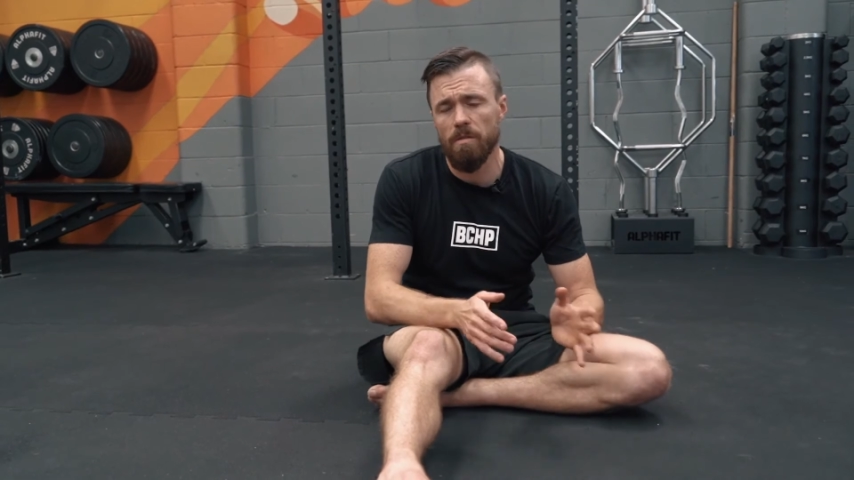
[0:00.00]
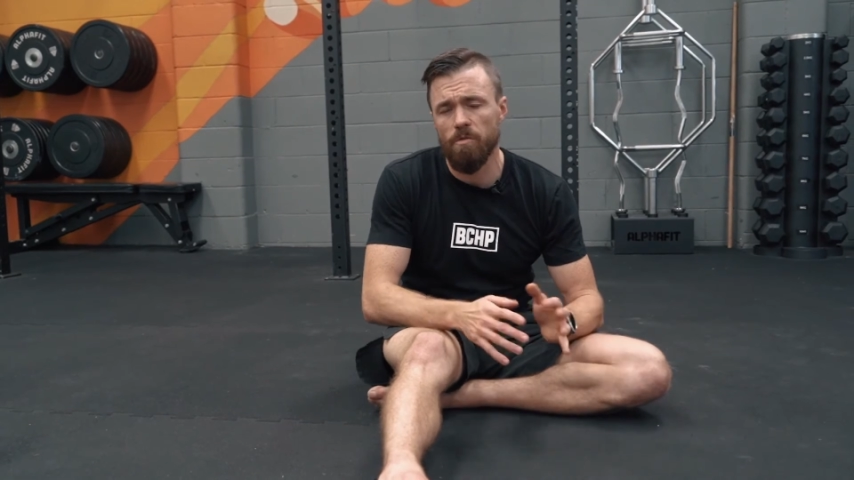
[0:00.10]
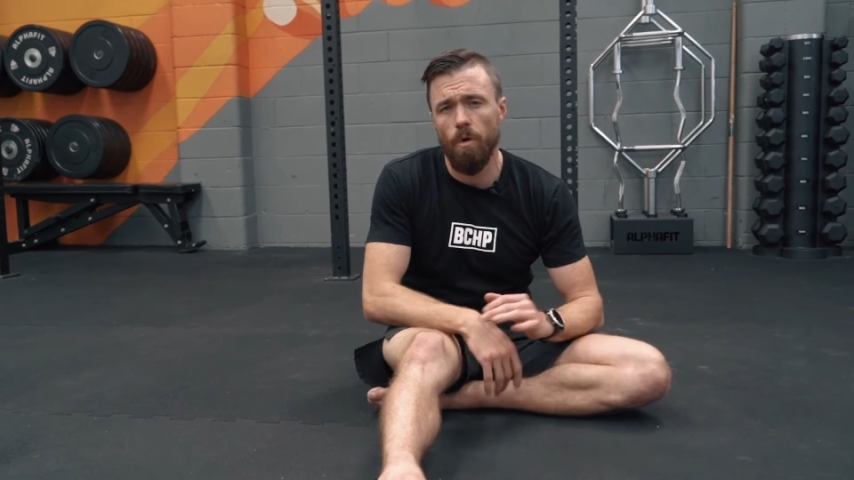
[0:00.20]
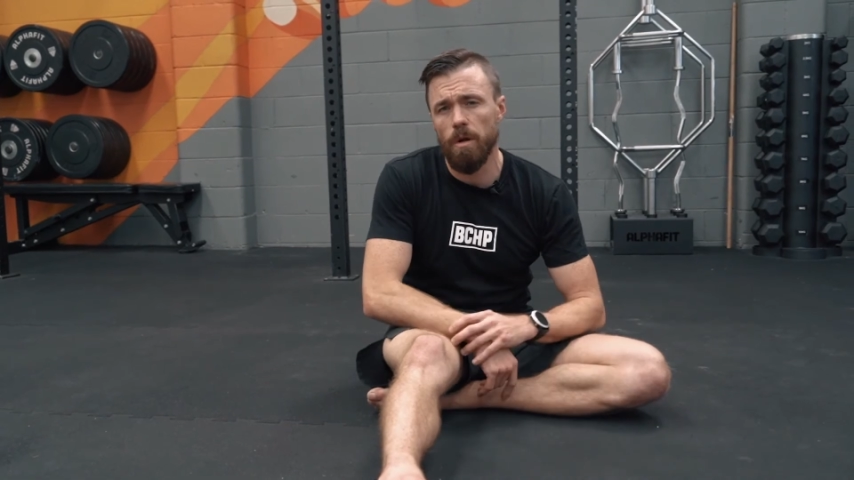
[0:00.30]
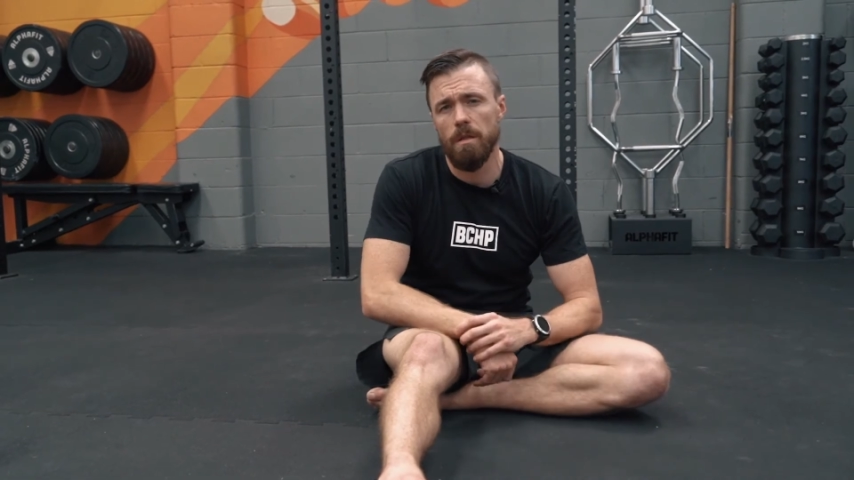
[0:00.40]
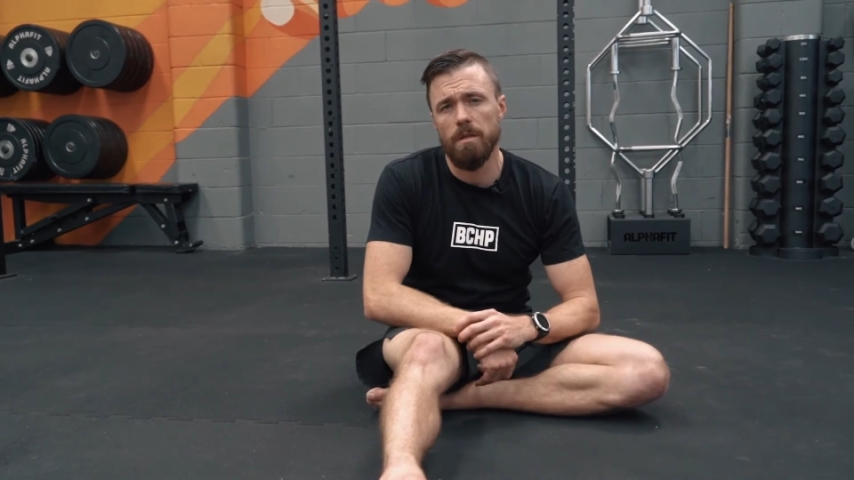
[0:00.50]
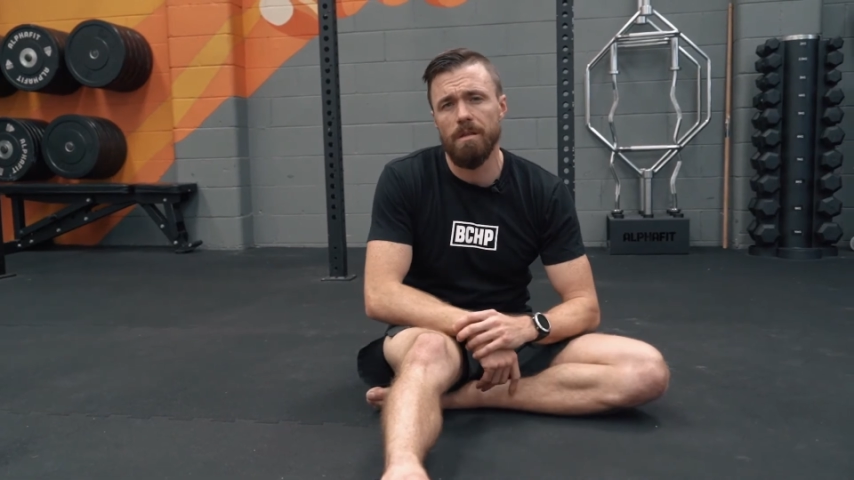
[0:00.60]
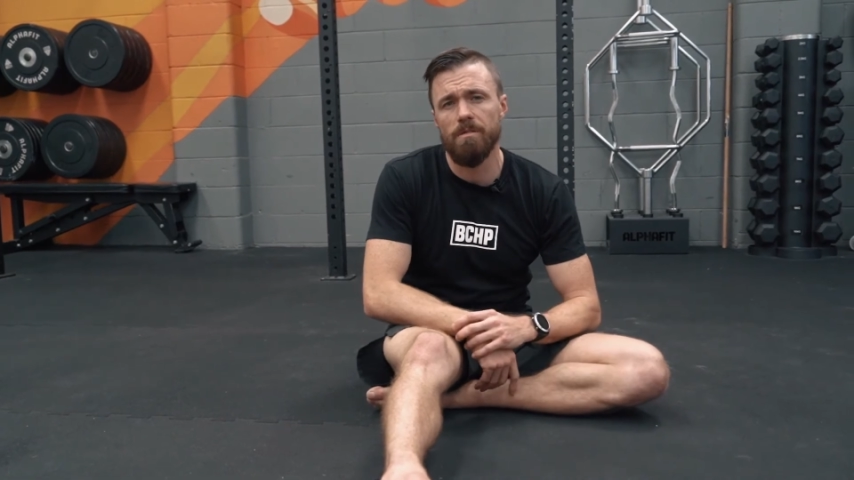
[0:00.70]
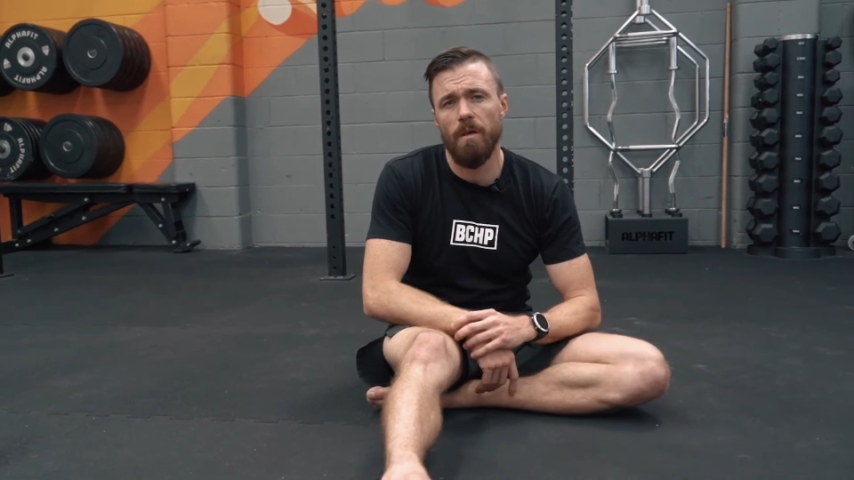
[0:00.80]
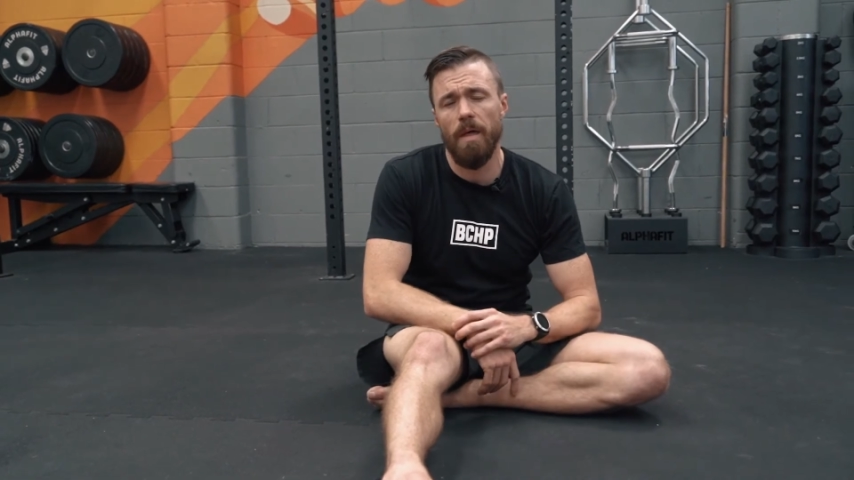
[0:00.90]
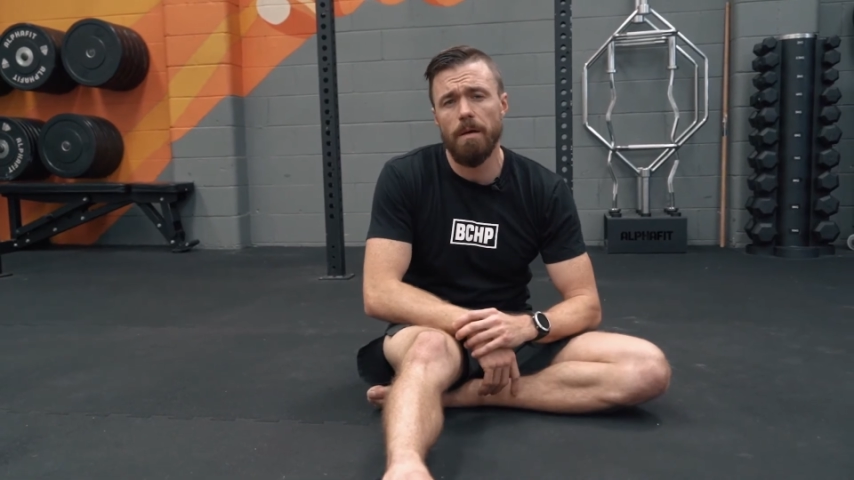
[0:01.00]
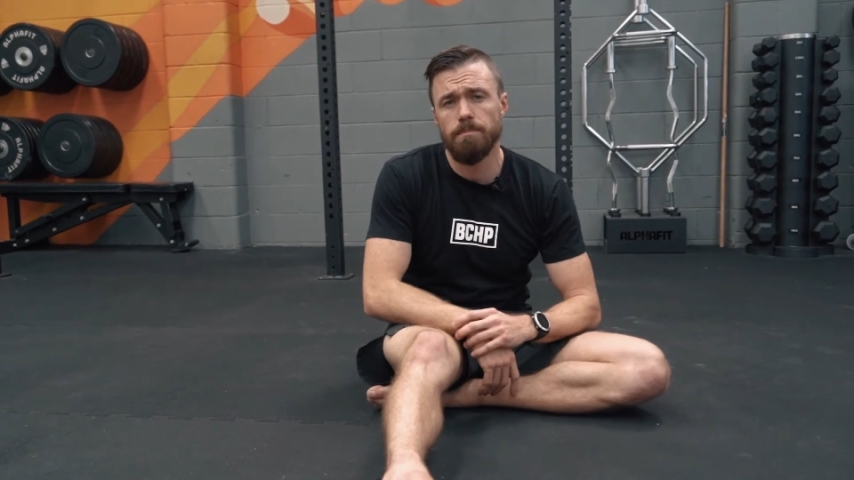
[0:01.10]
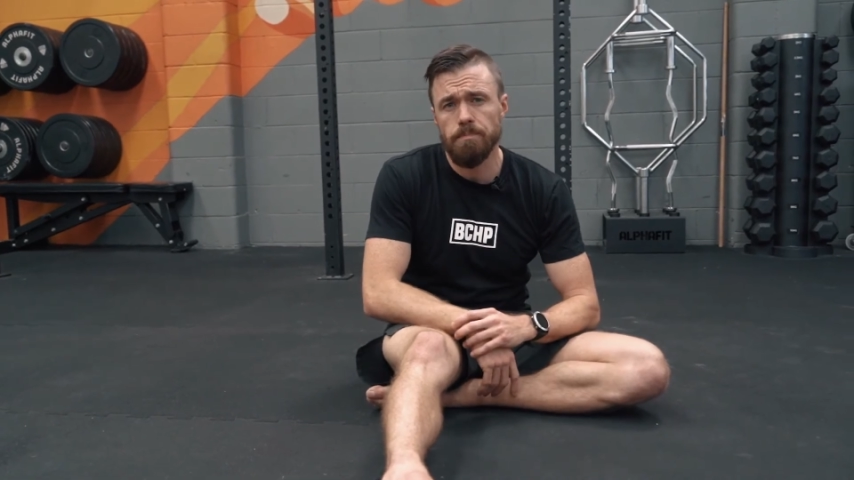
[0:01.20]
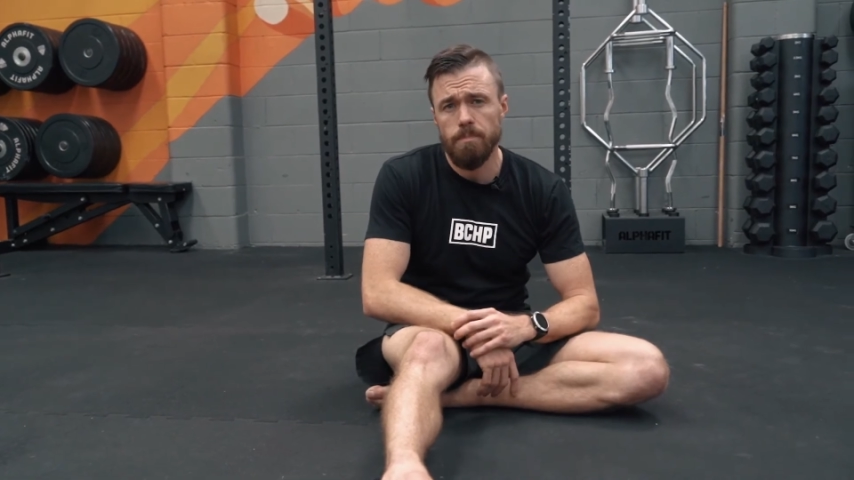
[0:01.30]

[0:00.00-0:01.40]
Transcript: and squatting and things like that.